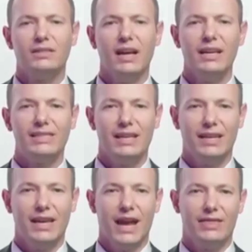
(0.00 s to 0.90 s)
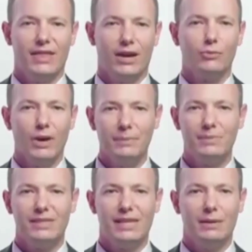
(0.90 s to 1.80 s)
Studies indicate that
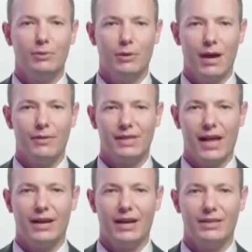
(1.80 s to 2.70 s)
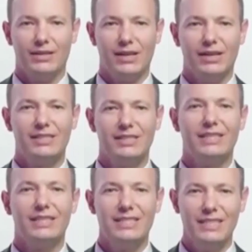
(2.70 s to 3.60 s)
grapeseed proanthocyanidins